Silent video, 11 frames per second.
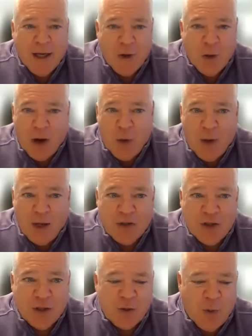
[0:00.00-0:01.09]
into our
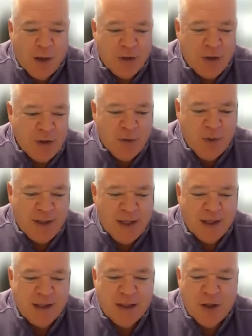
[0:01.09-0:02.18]
questions, why don't you
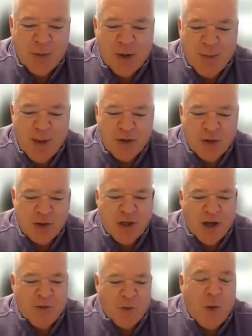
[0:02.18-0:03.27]
tell us a little bit about
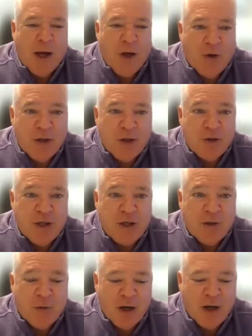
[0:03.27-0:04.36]
yourself and why you're interested
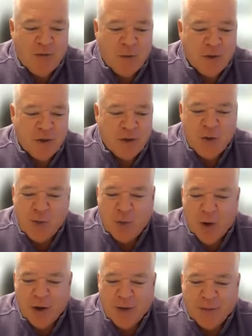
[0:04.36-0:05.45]
in running for the school
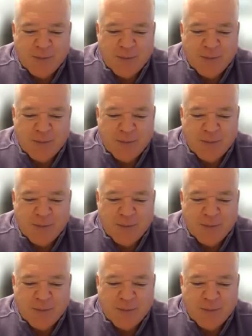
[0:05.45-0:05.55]
board?